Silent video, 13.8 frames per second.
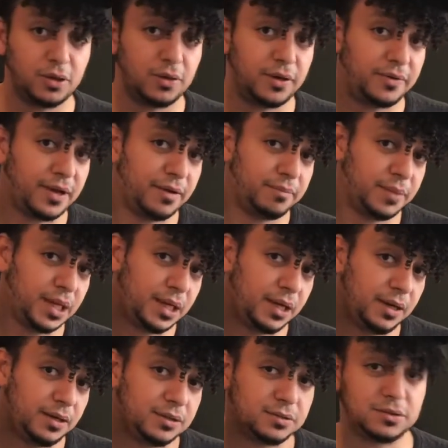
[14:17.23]
if you have big
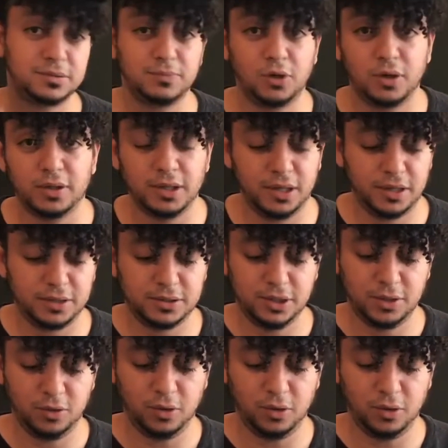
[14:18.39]
ears or small ears